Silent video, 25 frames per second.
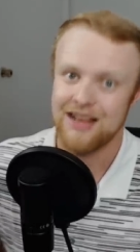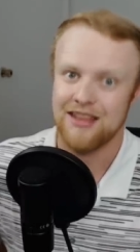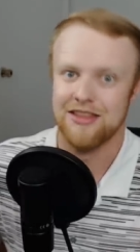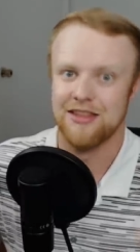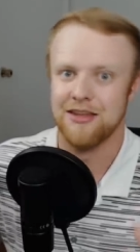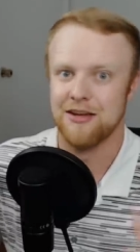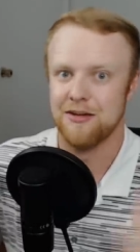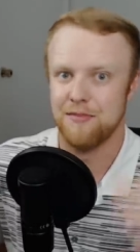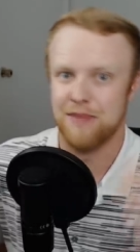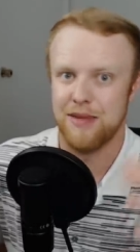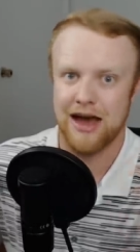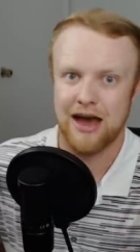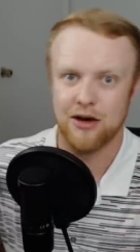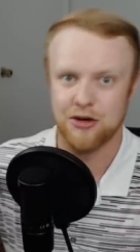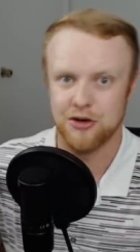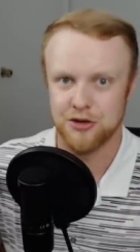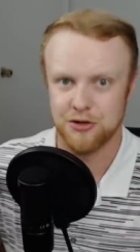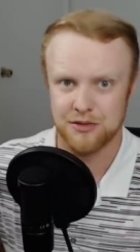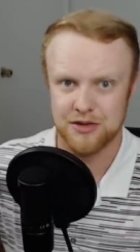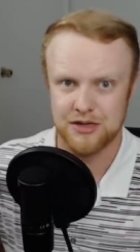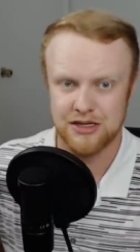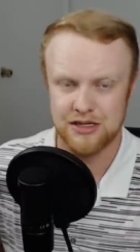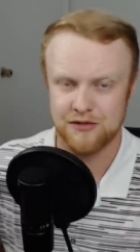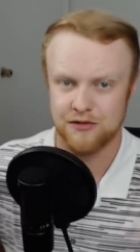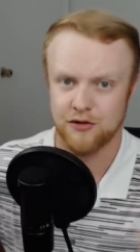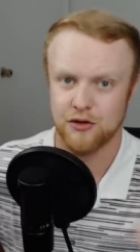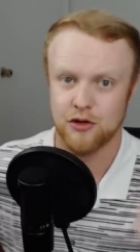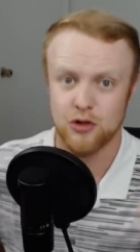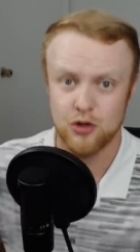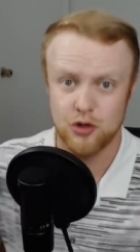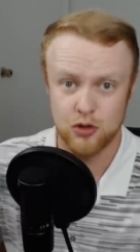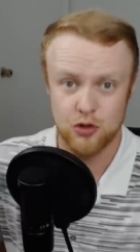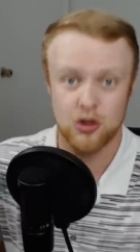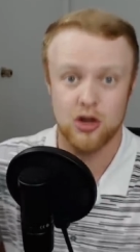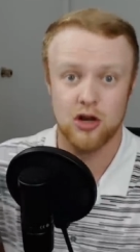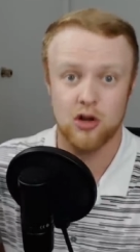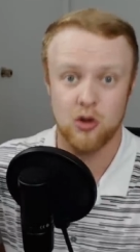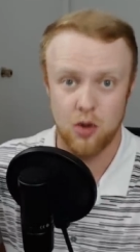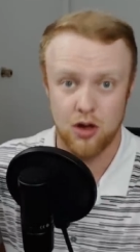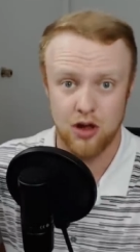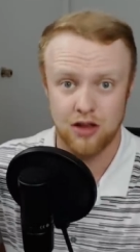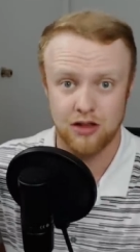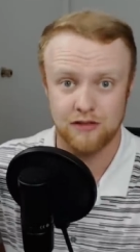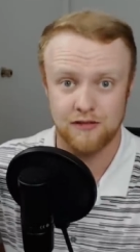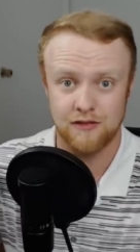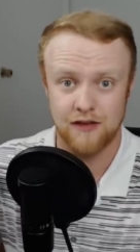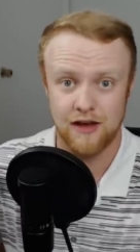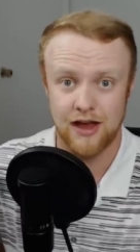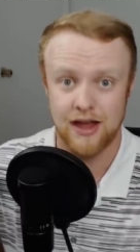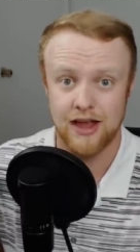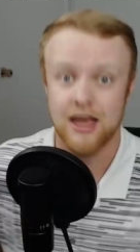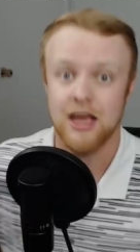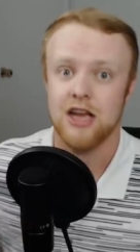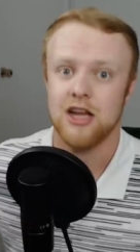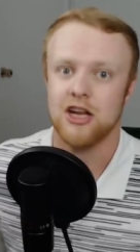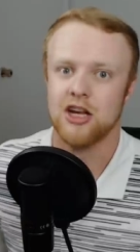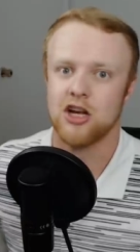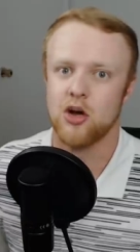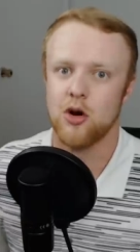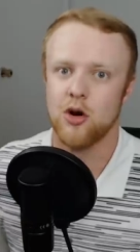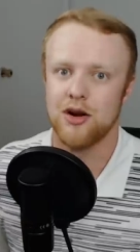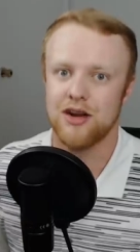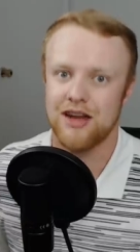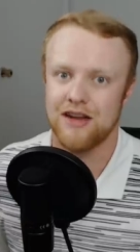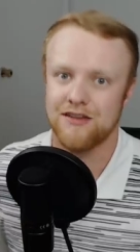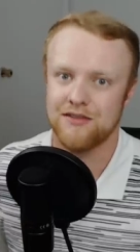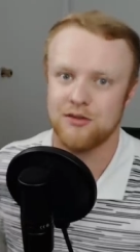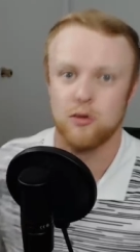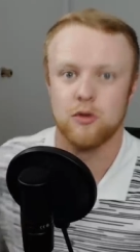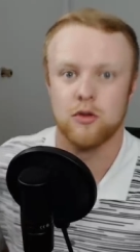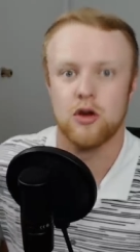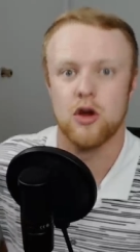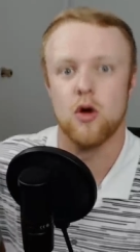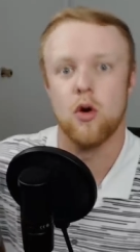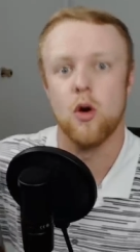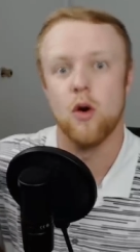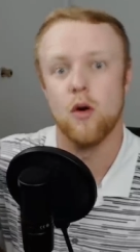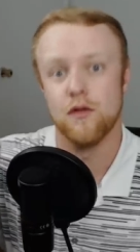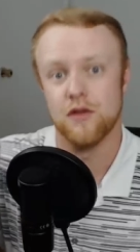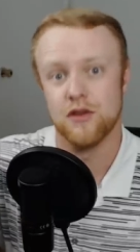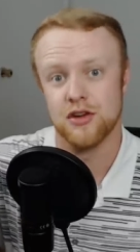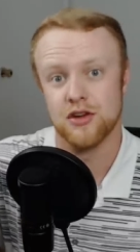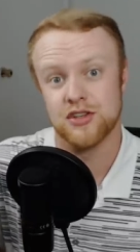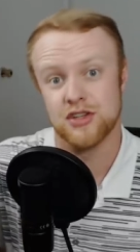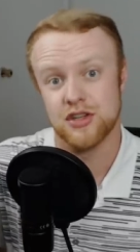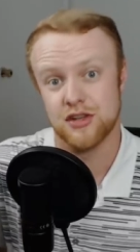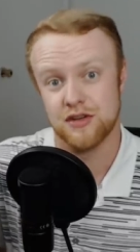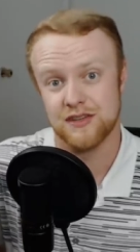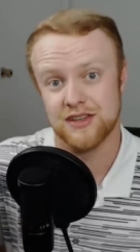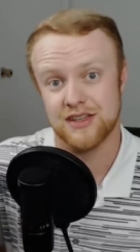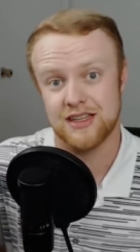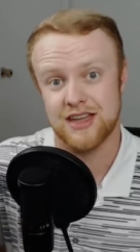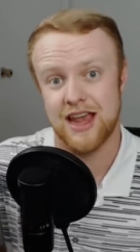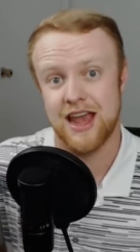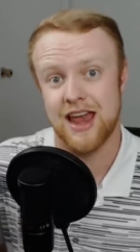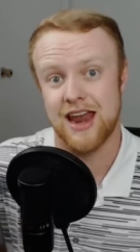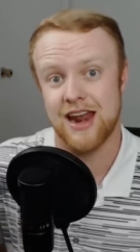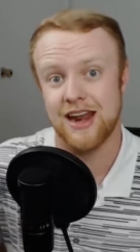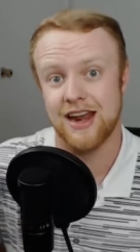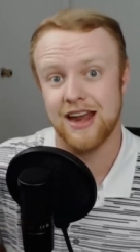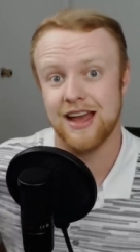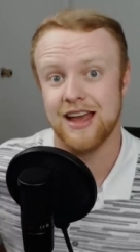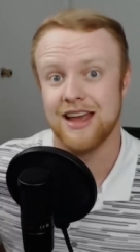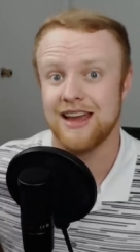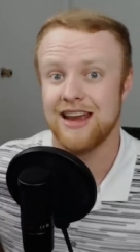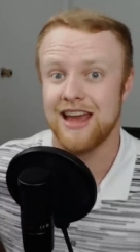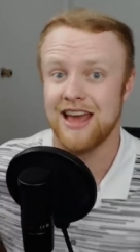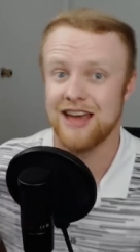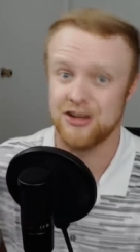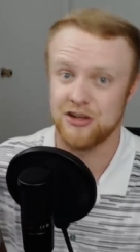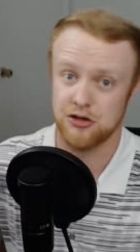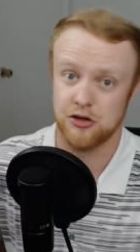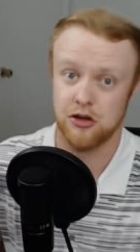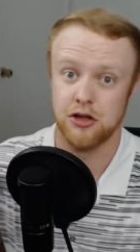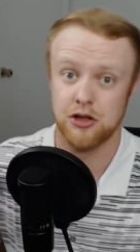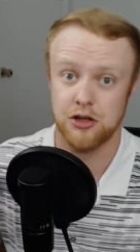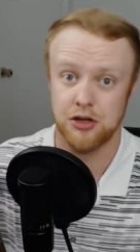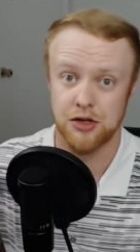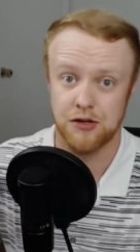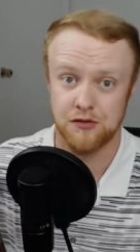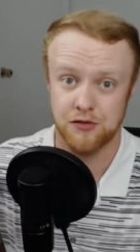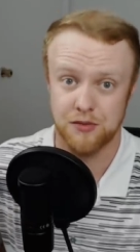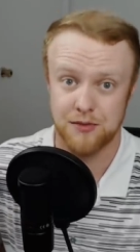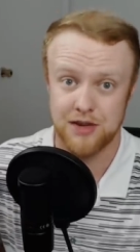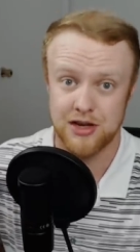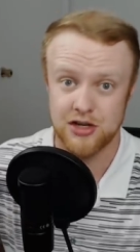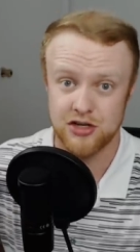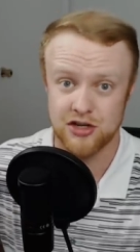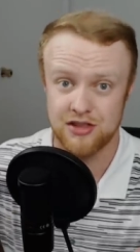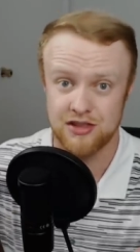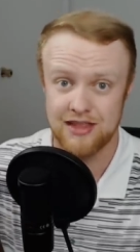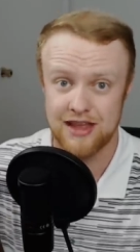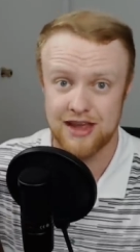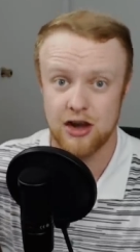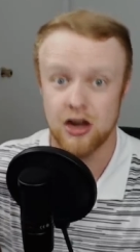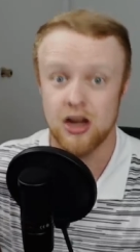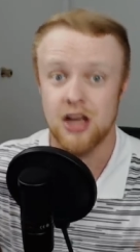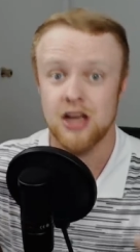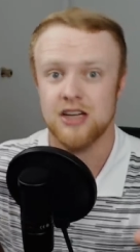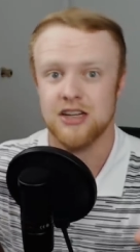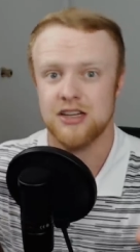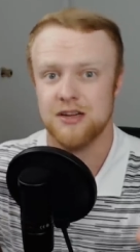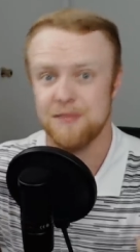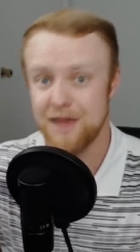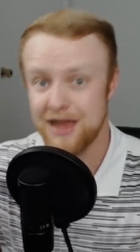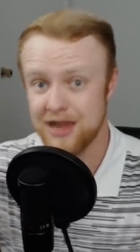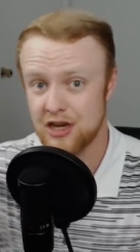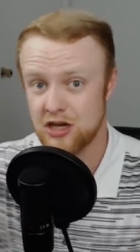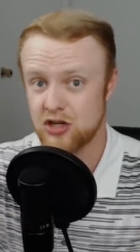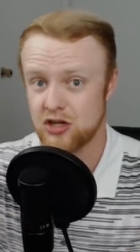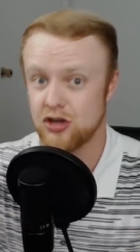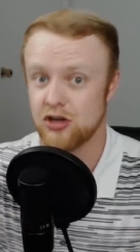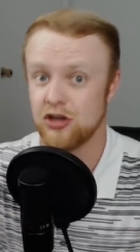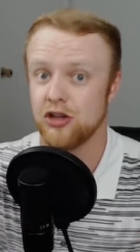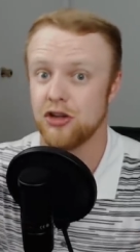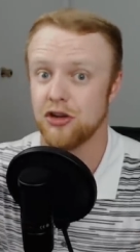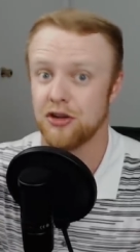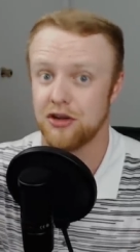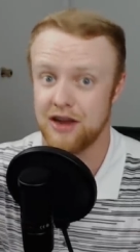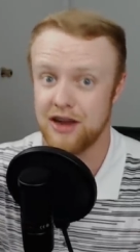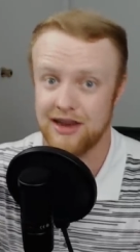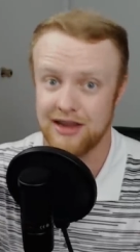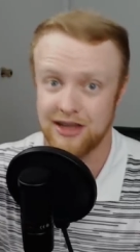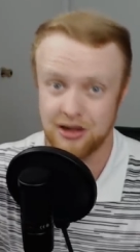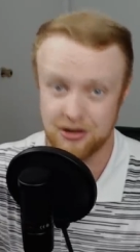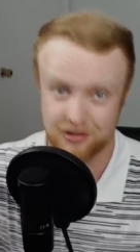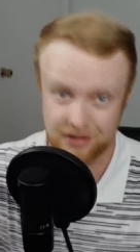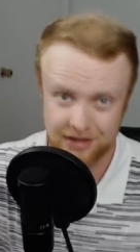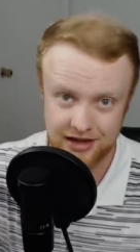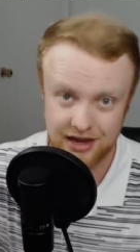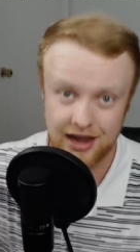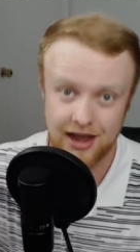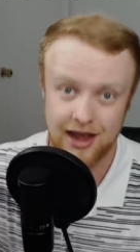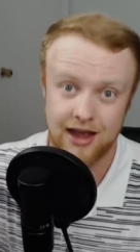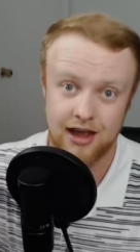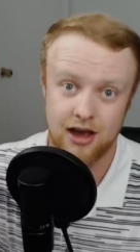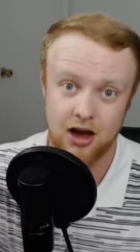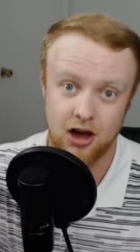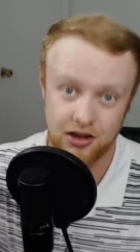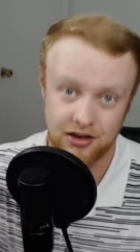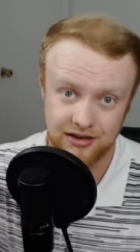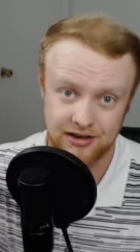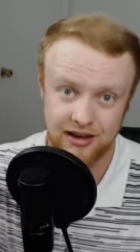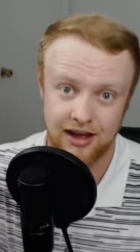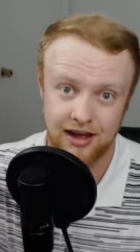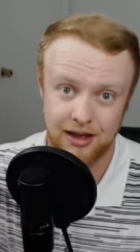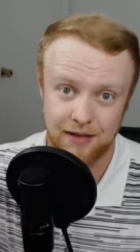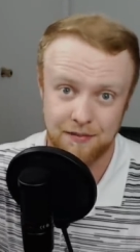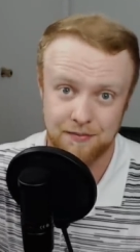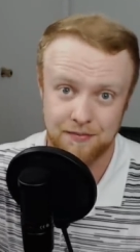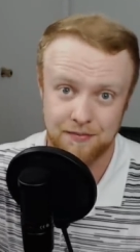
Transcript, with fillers: the boundaries for who can qualify, you're going to have to go over to Service Canada and enter all your information there to make sure you're getting your EI on time.